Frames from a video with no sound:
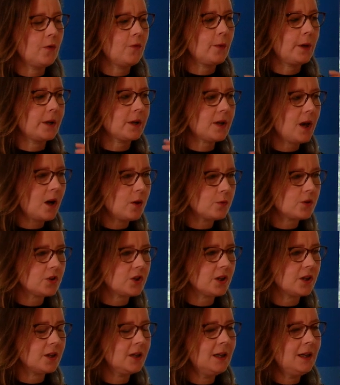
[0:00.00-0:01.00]
of where
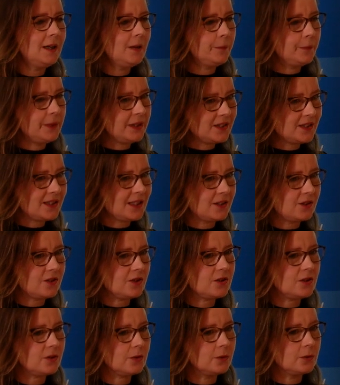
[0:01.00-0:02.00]
culture meets
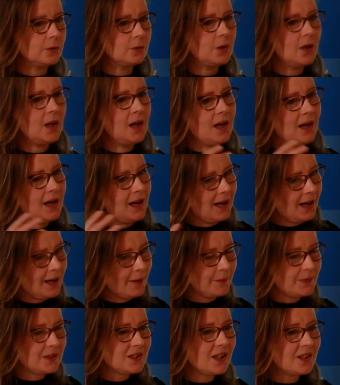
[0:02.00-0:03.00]
digital,
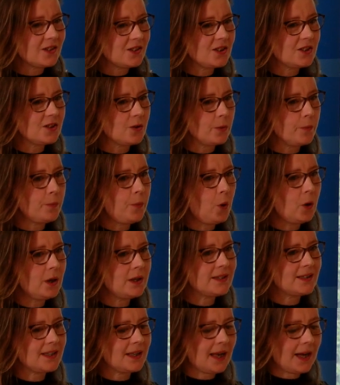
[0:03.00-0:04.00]
touches on
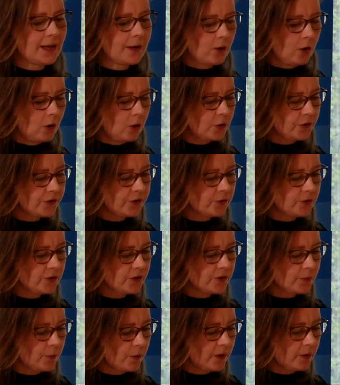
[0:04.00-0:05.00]
policy, and also
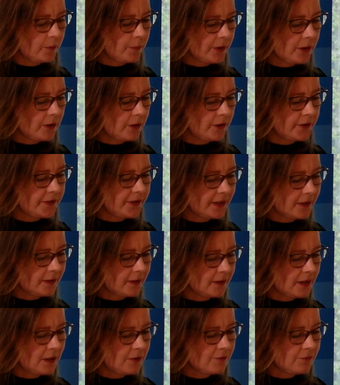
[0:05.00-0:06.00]
this morning because
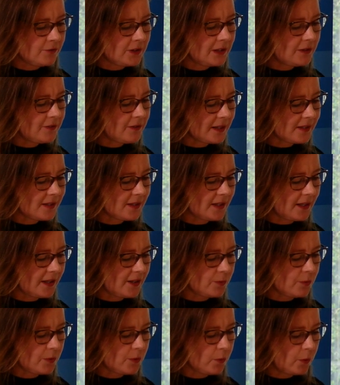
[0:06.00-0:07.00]
it really
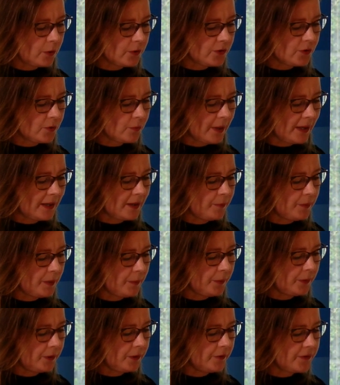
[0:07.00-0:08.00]
resonates with what so many
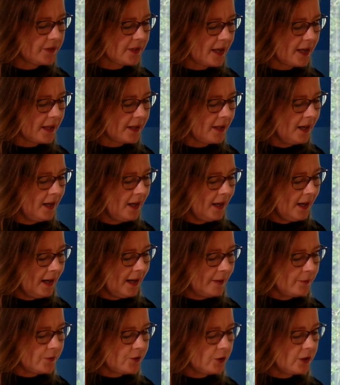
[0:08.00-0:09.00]
people have said.
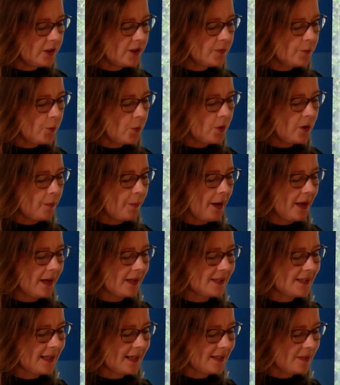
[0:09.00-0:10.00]
Julie spoke about
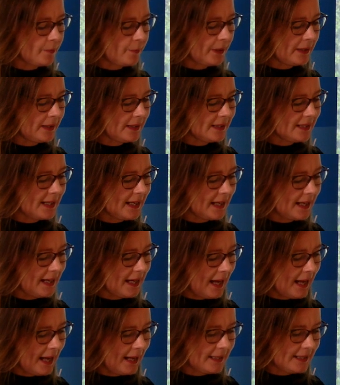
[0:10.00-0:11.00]
accessibility
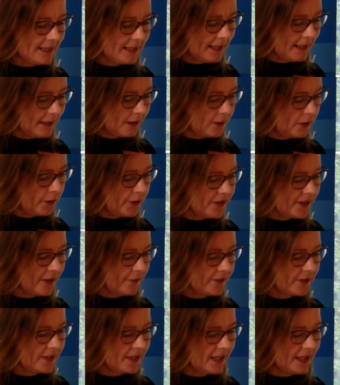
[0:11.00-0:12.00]
and
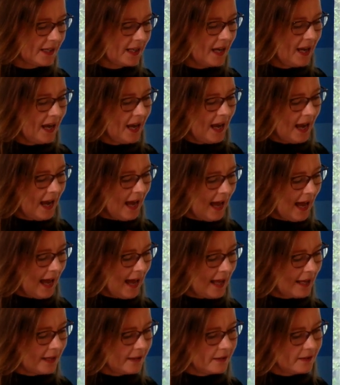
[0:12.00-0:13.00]
inclusivity,
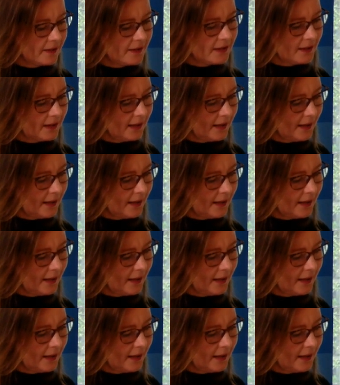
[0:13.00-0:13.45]
and